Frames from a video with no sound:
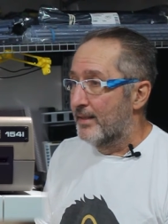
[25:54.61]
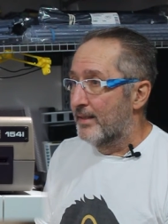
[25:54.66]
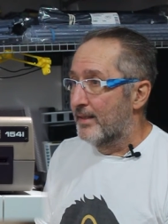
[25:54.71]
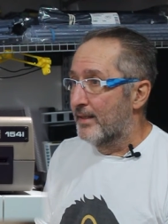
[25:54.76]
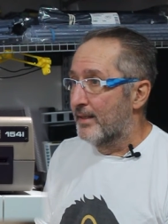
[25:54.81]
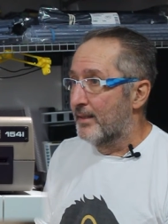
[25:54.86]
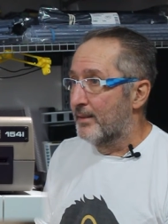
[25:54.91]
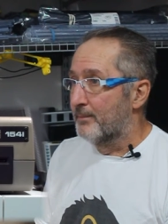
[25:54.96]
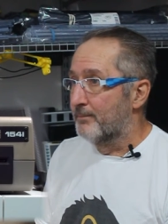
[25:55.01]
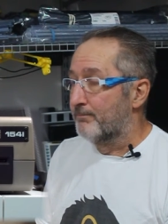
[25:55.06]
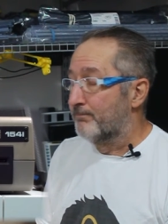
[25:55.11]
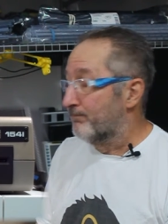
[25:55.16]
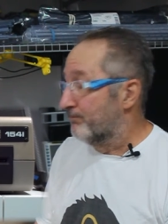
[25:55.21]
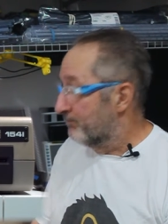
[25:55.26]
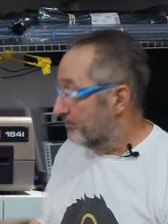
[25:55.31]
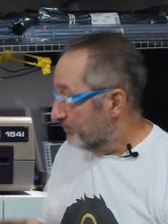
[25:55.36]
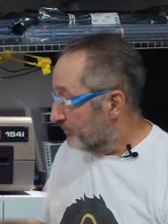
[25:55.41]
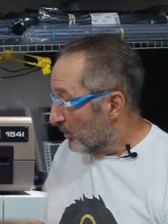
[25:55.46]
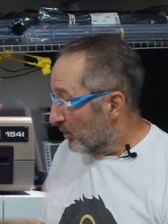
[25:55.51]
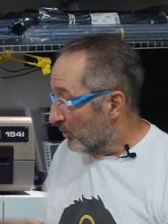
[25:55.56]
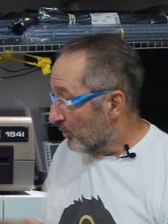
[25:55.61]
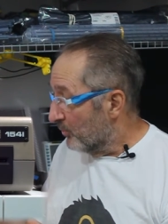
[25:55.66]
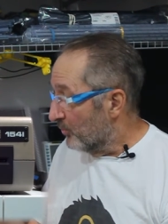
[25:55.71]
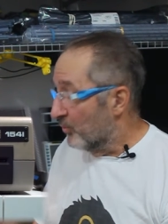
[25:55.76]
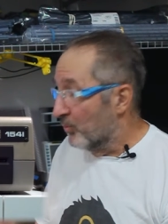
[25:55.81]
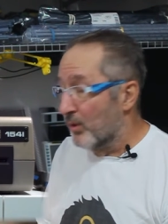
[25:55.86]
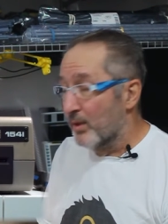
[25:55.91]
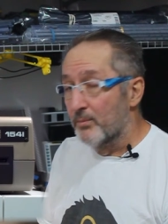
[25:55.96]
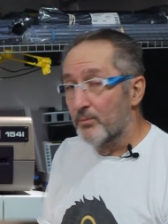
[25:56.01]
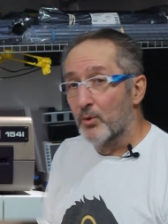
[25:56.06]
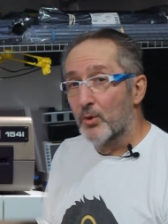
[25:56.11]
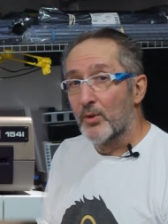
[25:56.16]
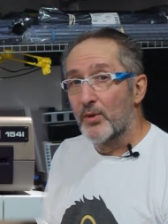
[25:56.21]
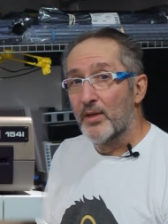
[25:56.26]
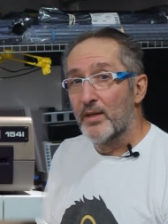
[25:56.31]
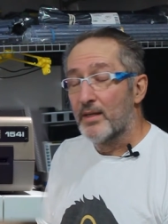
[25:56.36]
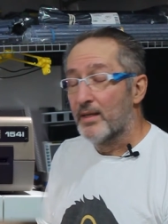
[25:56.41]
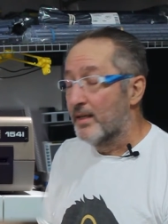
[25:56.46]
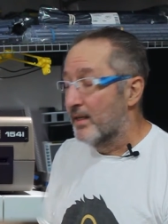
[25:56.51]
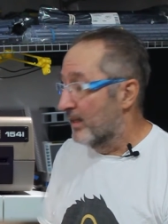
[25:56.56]
Oh, one more
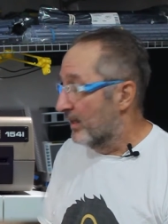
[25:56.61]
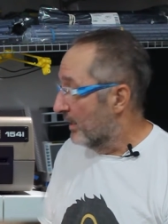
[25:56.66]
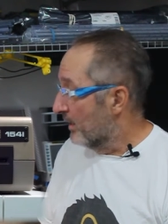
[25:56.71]
thing.